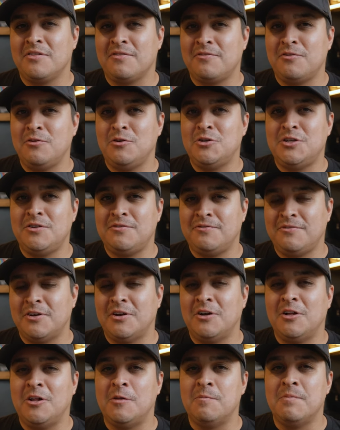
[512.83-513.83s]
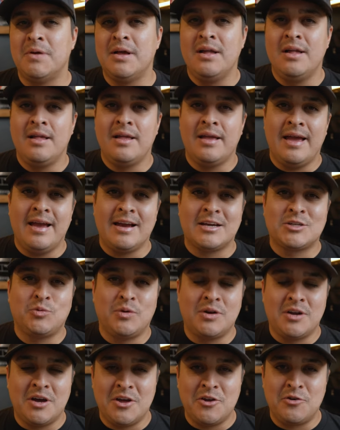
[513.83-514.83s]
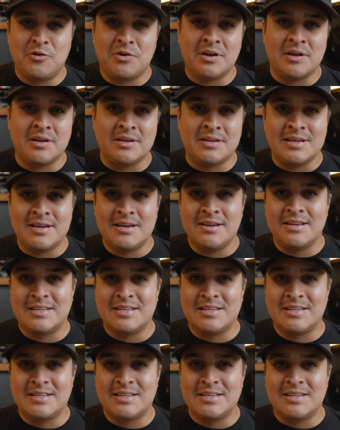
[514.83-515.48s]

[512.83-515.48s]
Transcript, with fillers: Fujifilm x 100